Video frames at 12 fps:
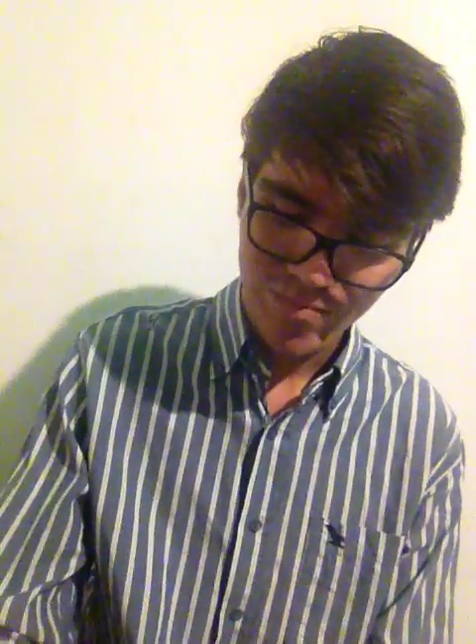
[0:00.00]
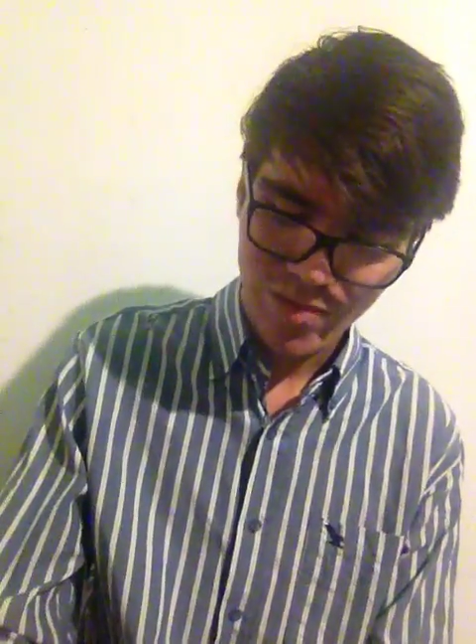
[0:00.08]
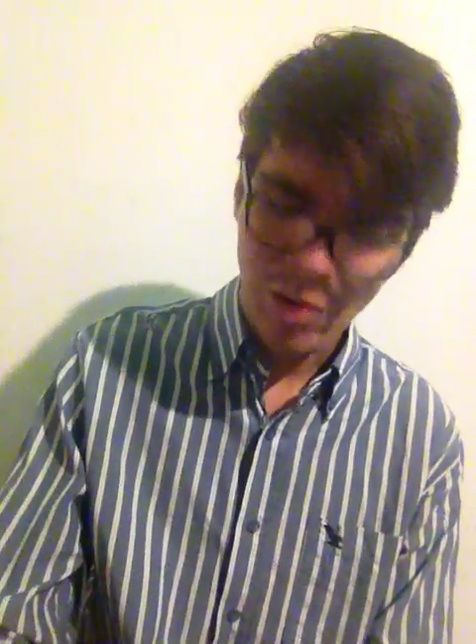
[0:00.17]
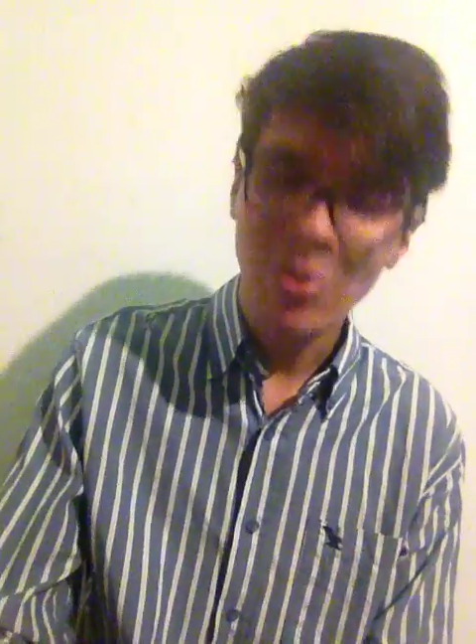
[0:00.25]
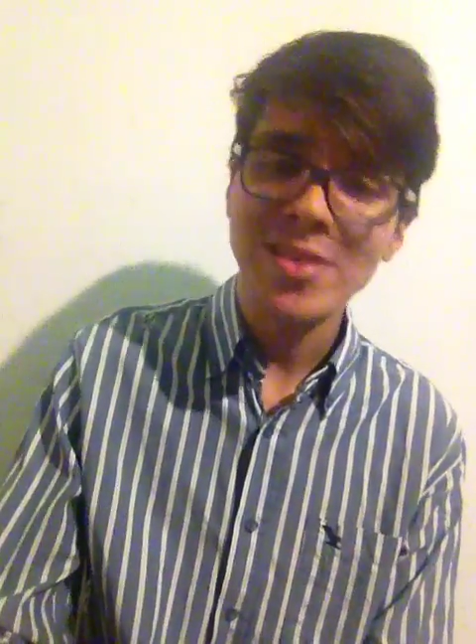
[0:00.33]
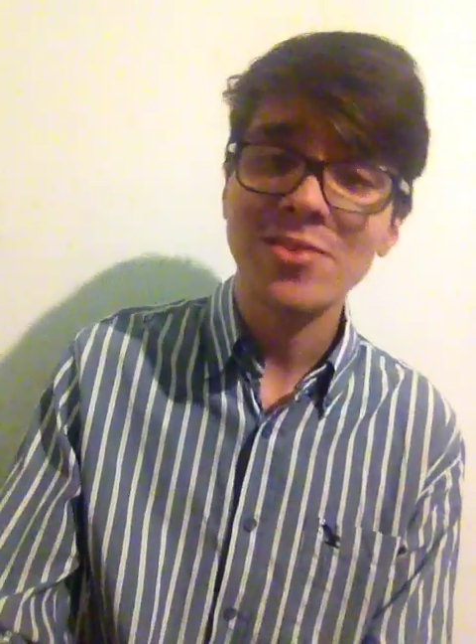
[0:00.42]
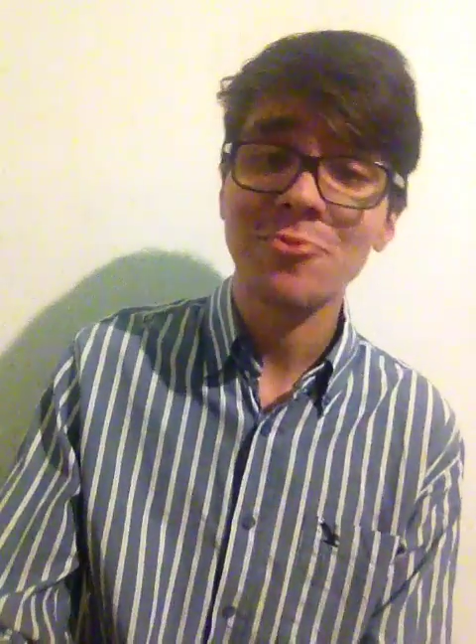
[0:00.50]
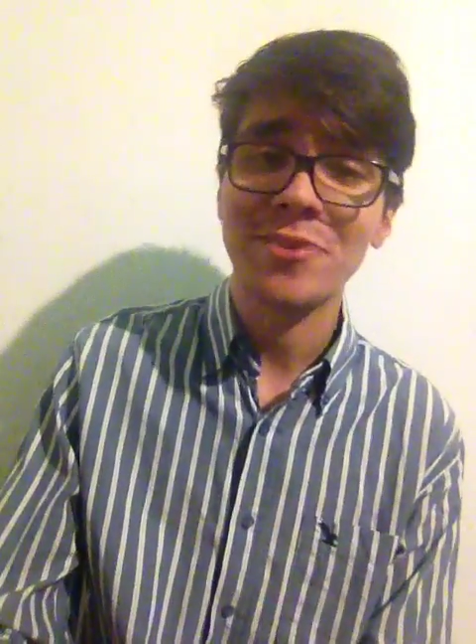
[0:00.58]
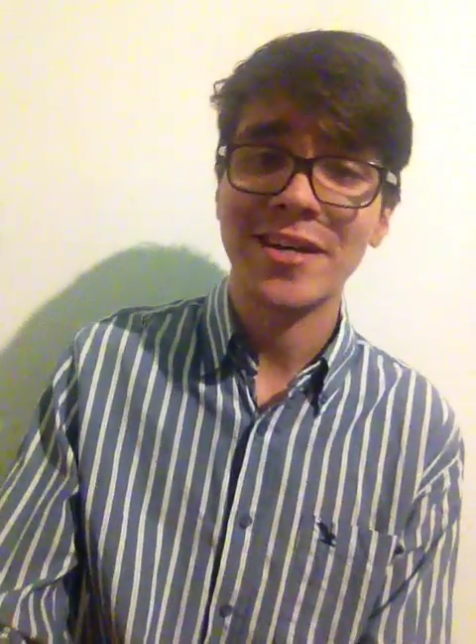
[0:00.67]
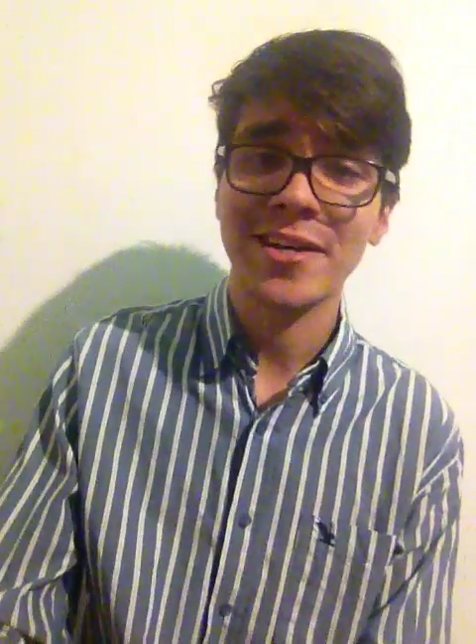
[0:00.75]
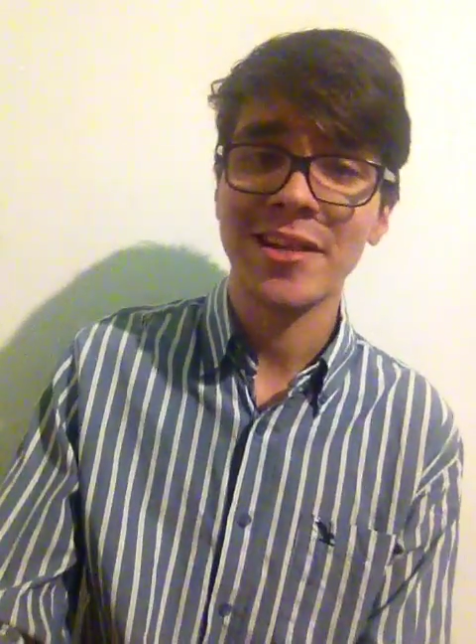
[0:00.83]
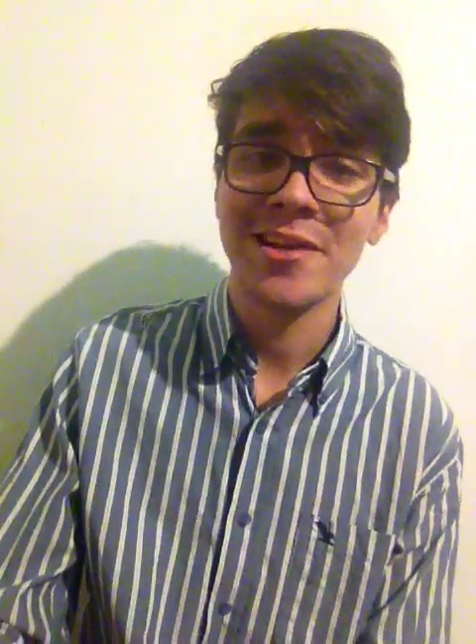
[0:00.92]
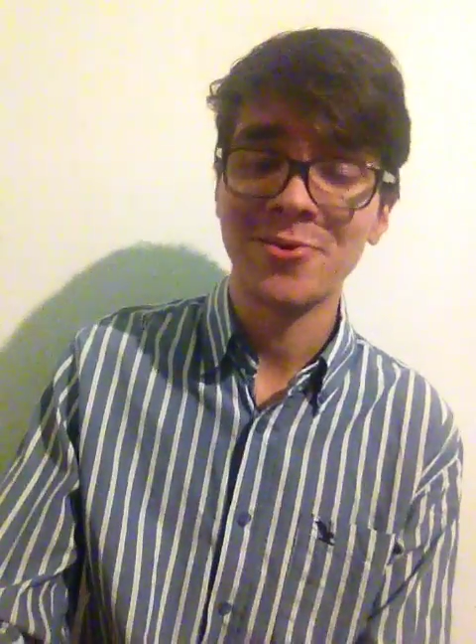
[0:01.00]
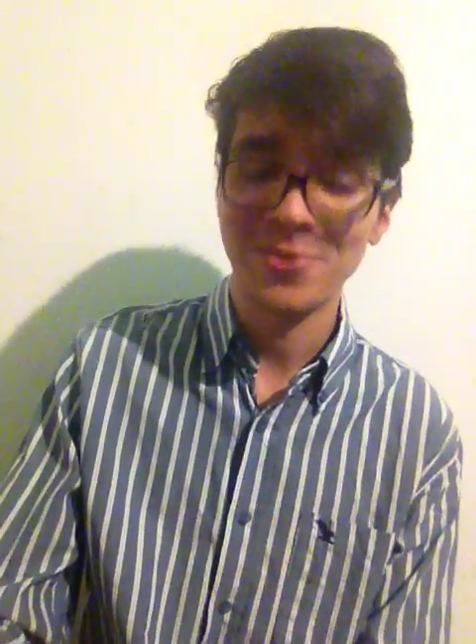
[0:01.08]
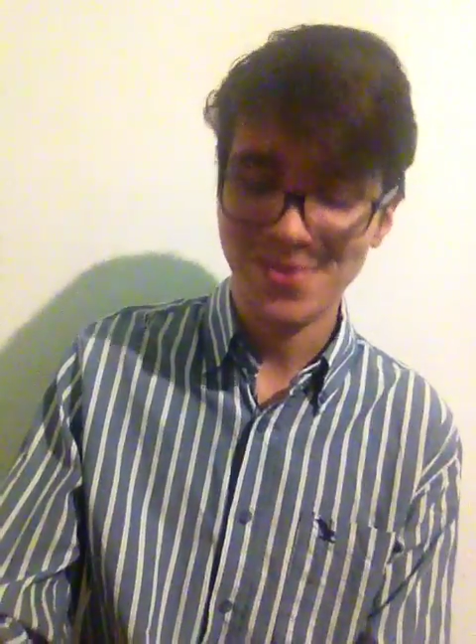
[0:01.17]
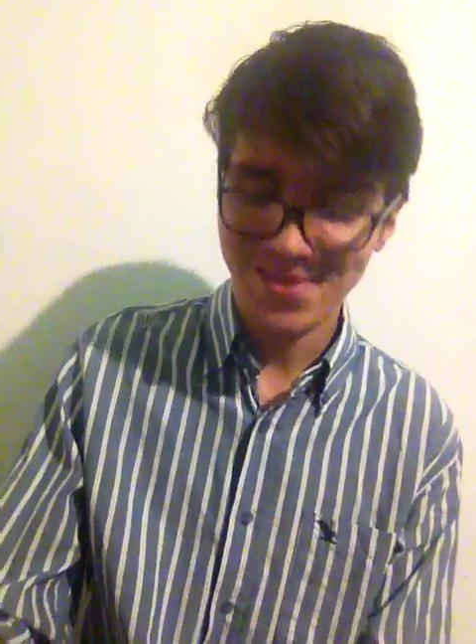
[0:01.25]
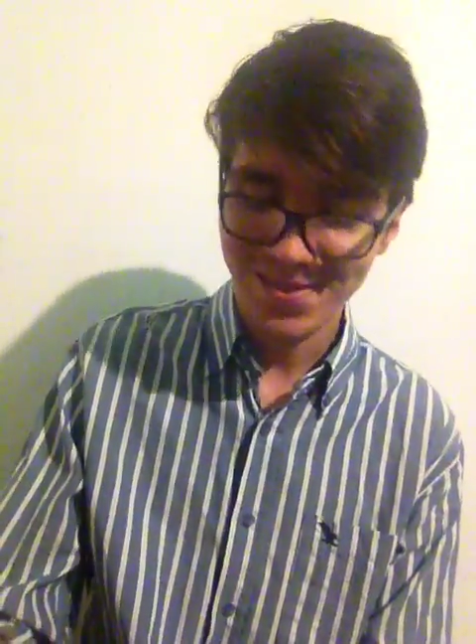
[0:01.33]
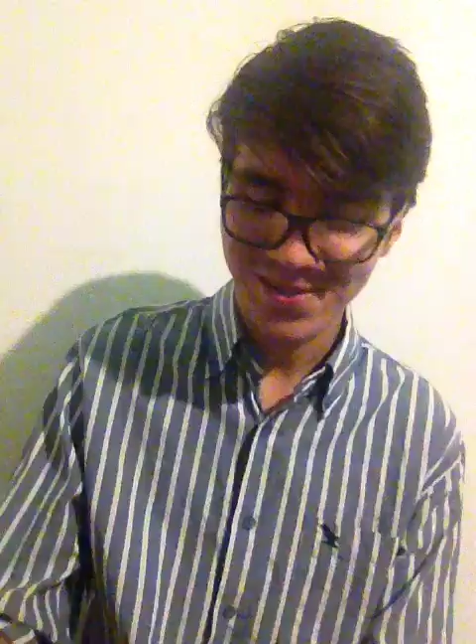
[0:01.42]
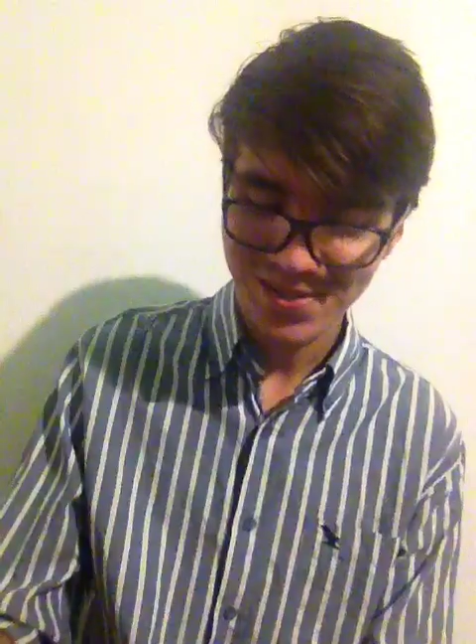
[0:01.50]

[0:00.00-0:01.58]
I was already closed